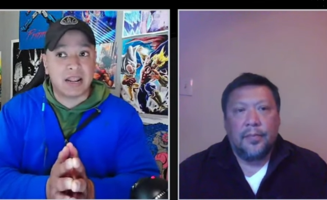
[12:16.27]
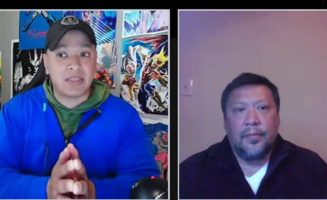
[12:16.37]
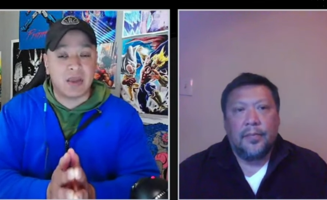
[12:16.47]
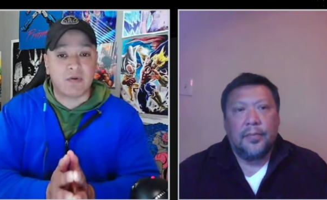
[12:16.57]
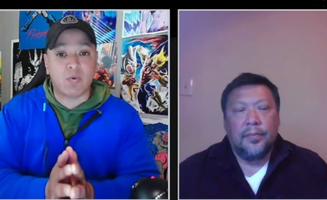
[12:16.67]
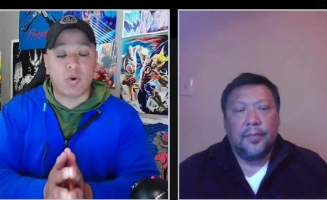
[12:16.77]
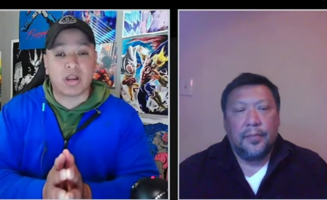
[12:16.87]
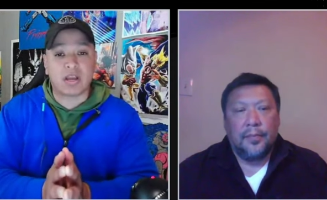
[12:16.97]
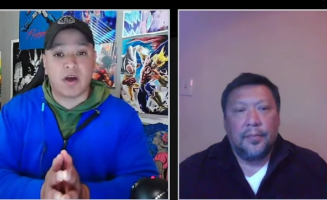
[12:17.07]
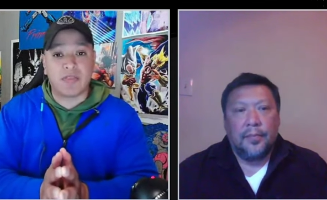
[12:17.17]
Speaker 1: they were
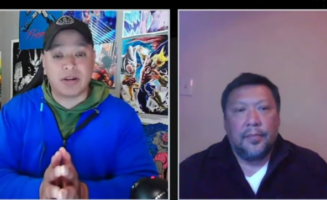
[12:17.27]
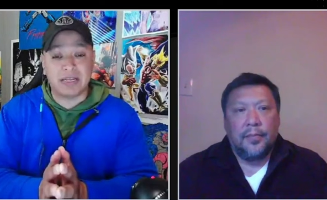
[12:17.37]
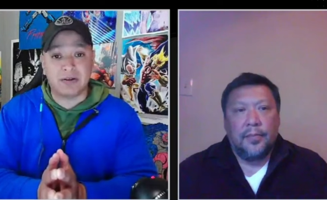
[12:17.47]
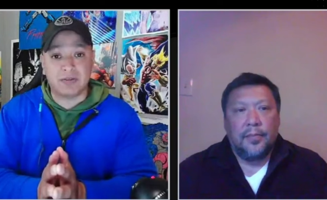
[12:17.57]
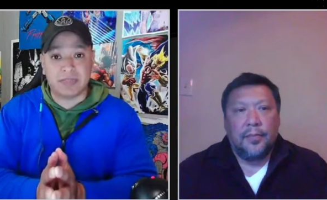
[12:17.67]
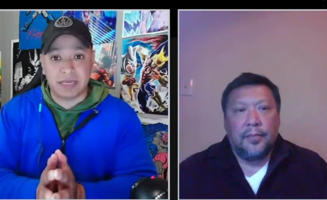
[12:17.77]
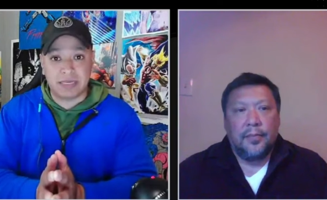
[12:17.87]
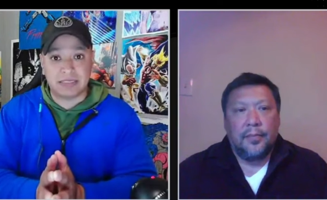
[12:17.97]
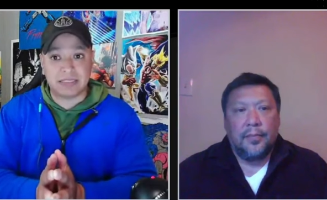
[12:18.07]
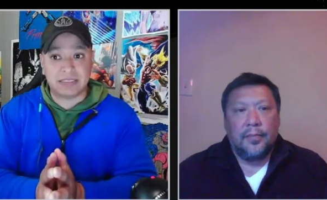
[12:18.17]
working on the little
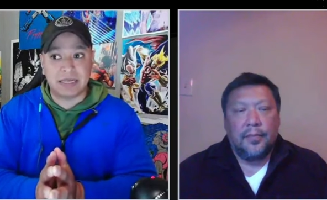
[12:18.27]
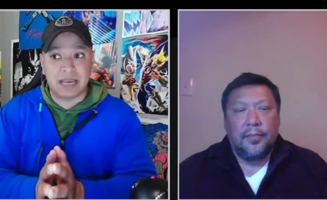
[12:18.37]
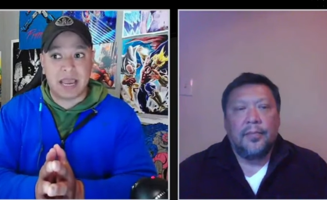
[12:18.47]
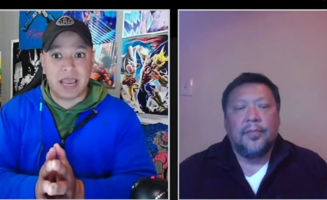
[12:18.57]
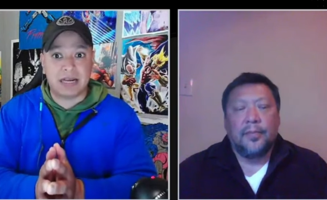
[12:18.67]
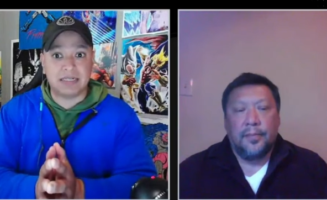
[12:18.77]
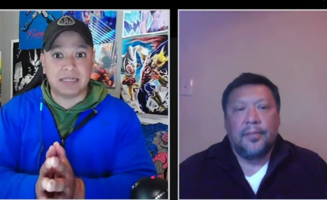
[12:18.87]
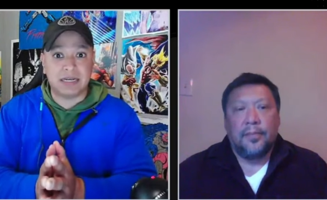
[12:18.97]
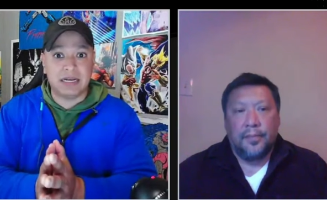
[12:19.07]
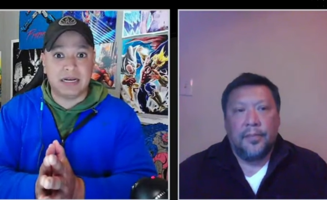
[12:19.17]
things. Mm-hmm. And
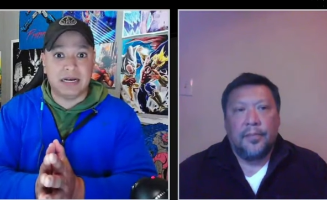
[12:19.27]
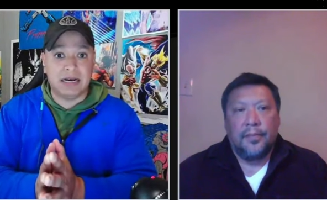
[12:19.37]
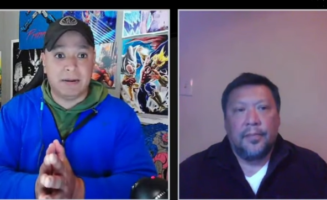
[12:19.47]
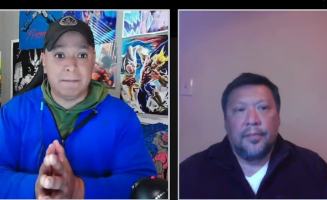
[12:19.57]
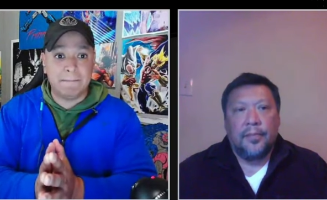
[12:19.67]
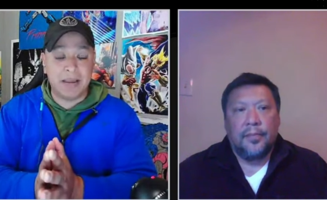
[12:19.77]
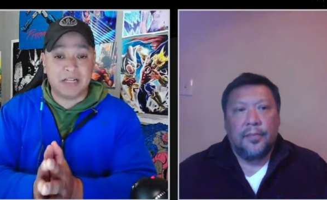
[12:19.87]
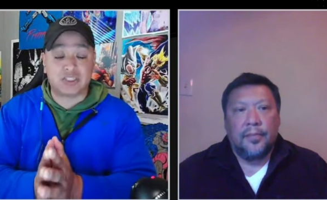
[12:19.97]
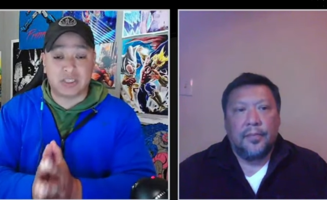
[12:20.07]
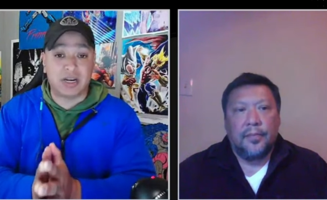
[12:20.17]
mm-hmm um,
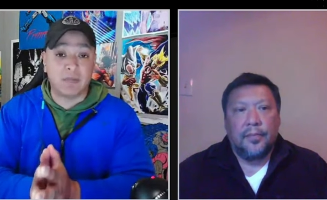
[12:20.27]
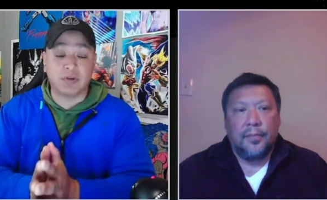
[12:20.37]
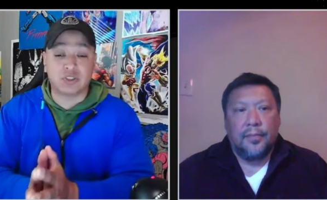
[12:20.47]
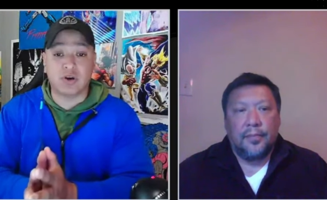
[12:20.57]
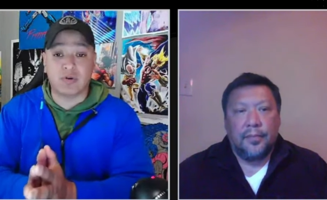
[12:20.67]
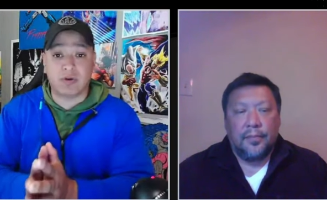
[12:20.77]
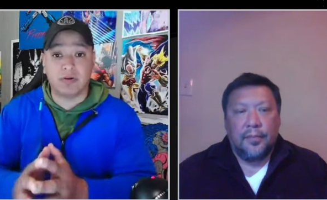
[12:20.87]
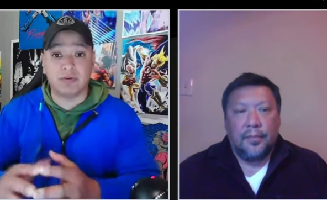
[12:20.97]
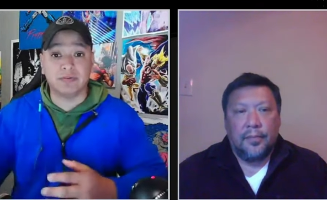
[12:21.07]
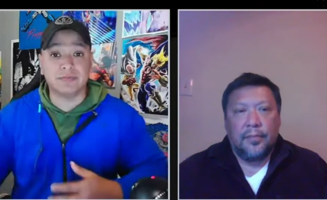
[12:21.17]
it's the numbers show it,
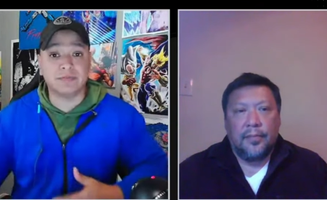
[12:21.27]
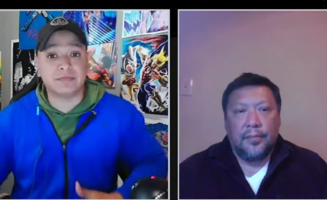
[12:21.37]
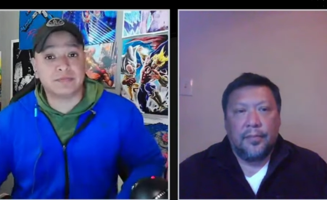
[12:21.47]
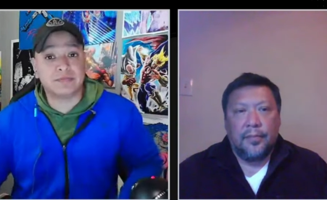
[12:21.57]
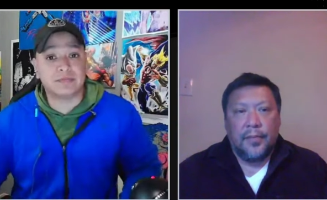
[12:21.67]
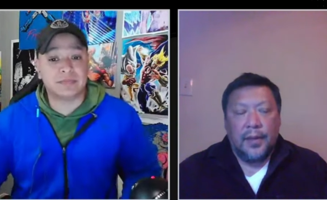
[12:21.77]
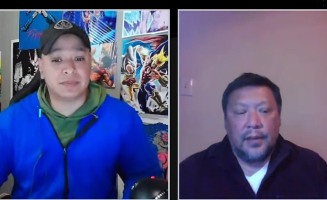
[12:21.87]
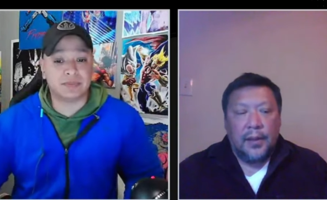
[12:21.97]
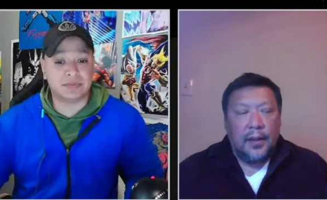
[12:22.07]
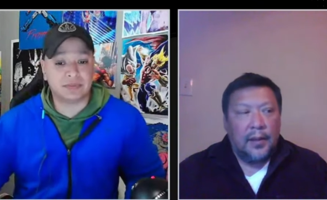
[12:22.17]
Raul.
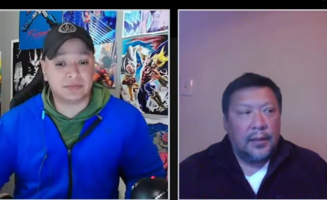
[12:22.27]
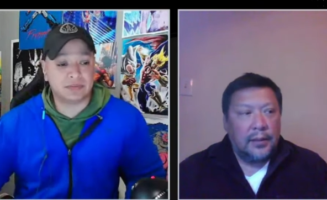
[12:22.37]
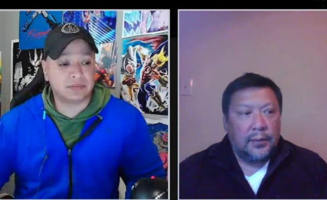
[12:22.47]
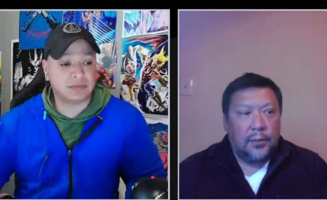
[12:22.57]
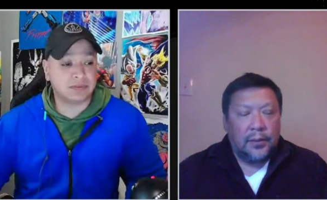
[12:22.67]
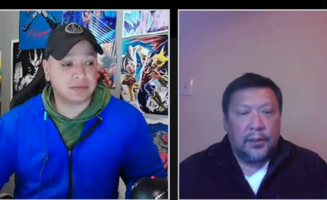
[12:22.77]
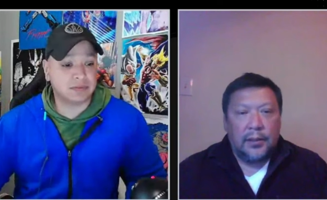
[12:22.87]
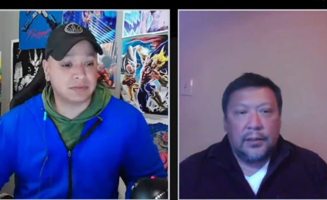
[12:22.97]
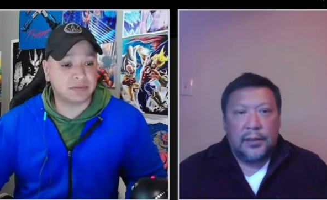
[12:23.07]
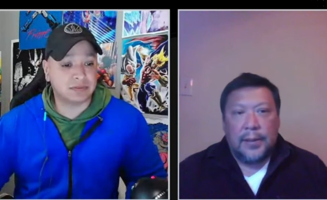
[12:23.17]
Speaker 2: Yeah, and that's one thing
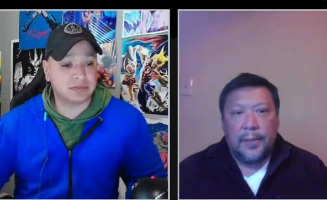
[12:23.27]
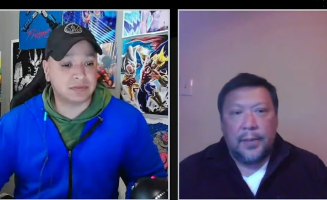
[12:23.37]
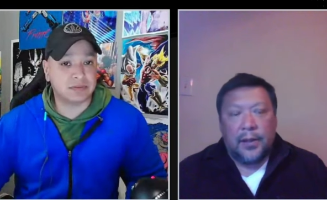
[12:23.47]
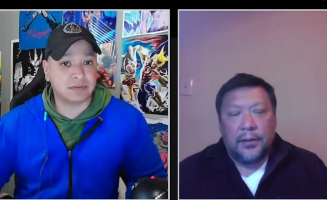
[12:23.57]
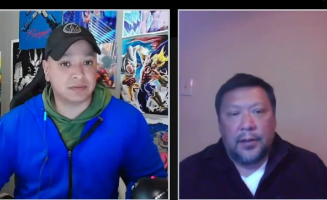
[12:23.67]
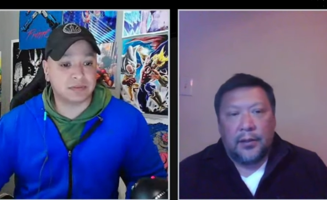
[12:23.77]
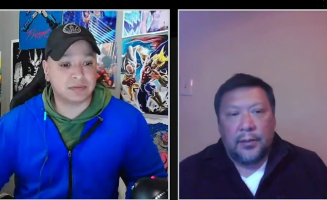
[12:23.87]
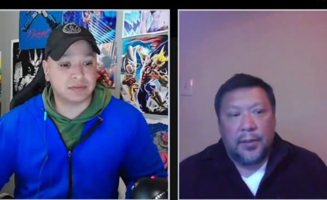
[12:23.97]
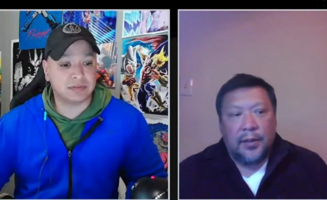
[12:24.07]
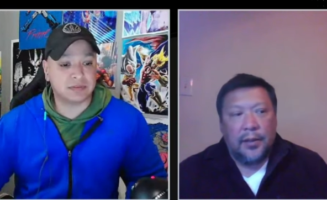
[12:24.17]
that um, they all talked
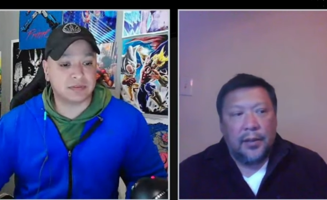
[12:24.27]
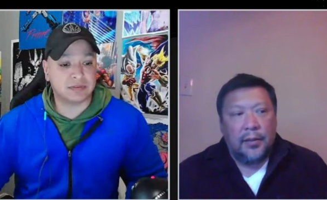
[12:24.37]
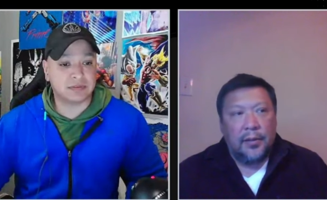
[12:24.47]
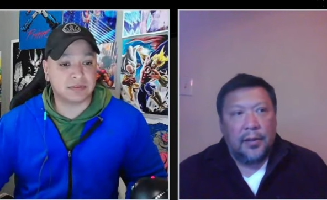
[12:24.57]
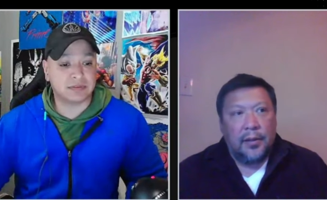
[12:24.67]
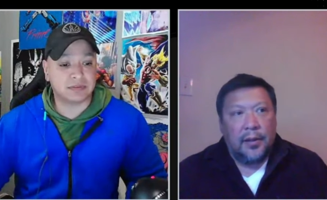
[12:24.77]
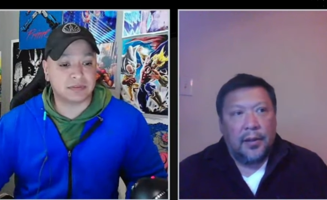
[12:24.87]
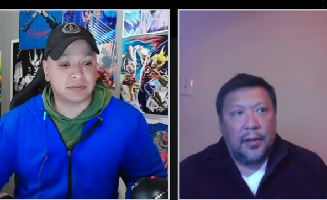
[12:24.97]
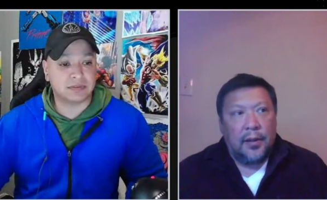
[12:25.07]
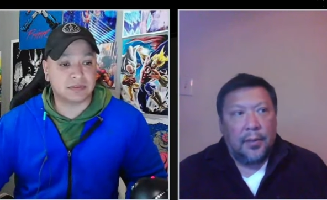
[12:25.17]
about, and
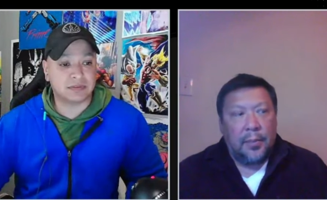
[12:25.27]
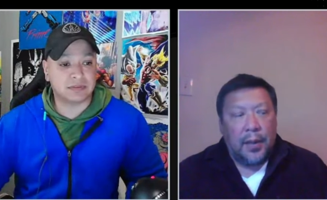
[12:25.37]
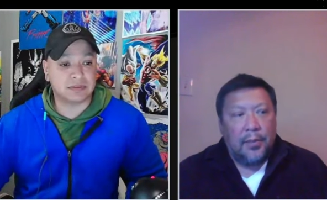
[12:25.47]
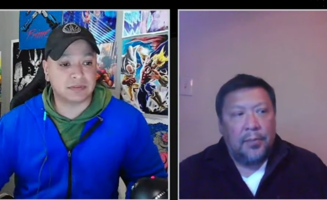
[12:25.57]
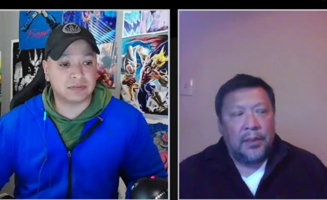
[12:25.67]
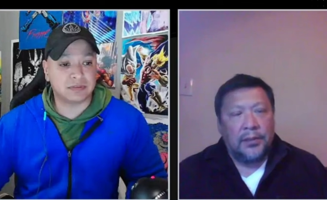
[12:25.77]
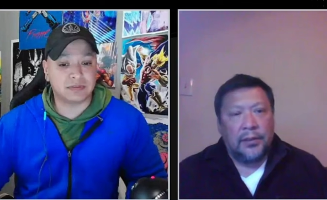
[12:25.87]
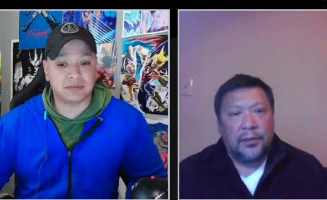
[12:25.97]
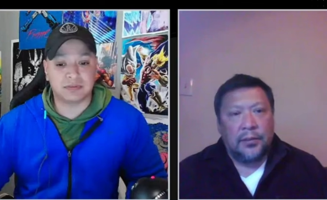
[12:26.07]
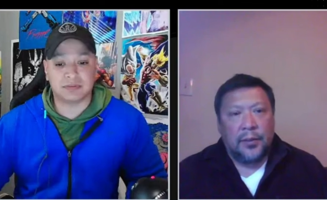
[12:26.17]
uh, Pop
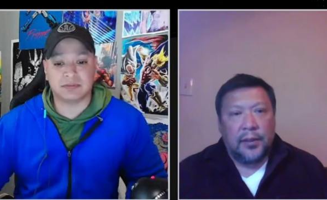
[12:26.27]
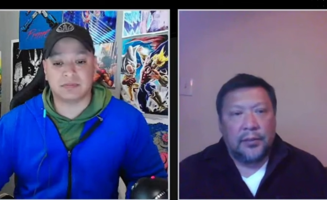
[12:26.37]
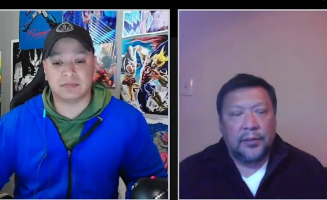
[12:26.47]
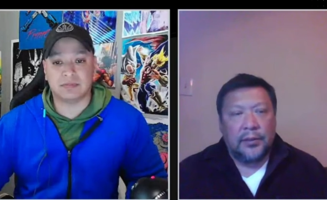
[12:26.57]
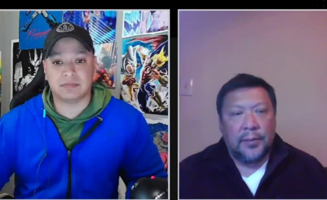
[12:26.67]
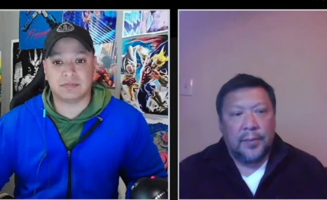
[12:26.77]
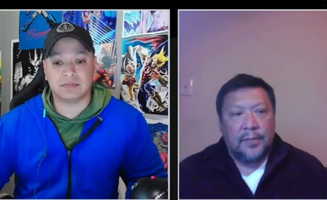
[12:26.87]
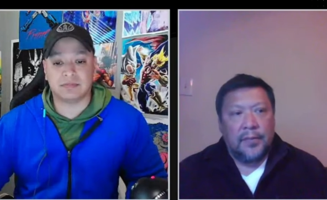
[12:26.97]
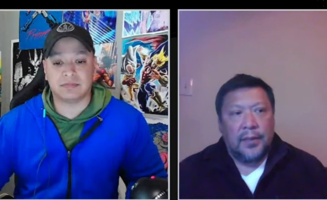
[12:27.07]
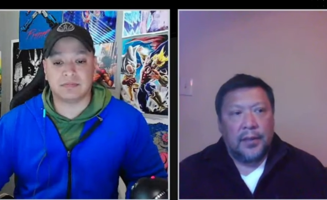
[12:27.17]
mentioned it as well. Just
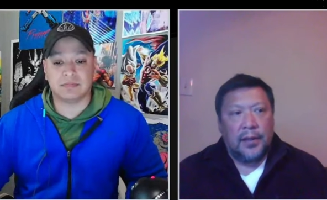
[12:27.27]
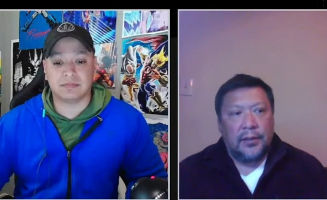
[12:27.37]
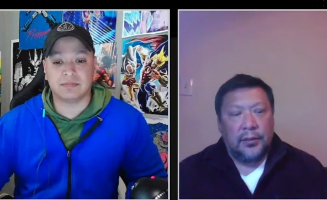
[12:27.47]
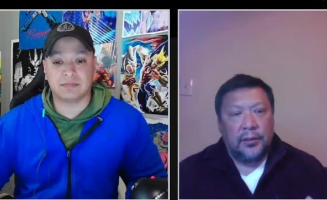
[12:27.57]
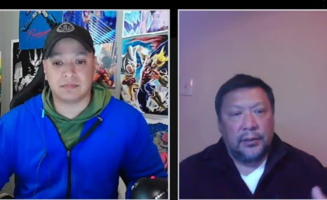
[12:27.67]
uh, he sort of